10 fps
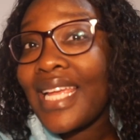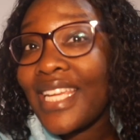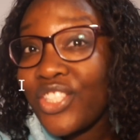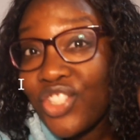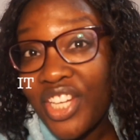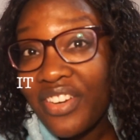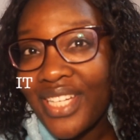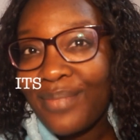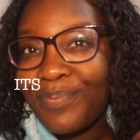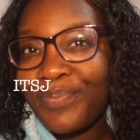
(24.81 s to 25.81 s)
It's
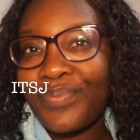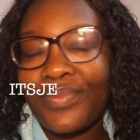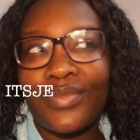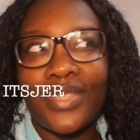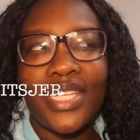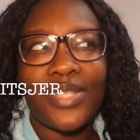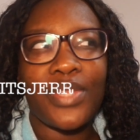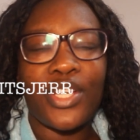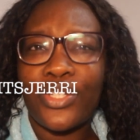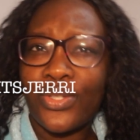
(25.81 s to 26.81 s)
Jerry. I think it's with
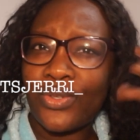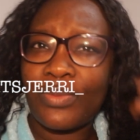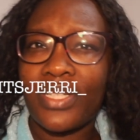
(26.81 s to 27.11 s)
an underscore,